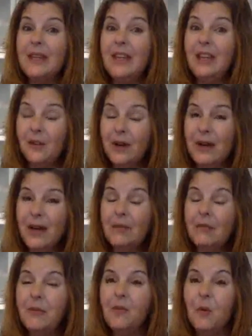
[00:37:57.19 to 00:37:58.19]
gearing
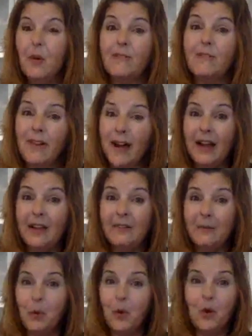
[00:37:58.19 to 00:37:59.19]
up for
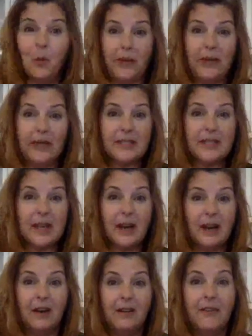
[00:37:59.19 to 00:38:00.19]
five more weeks
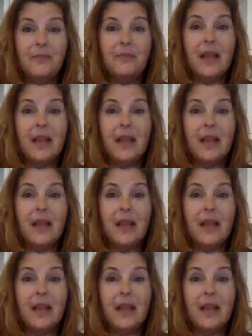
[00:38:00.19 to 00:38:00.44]
of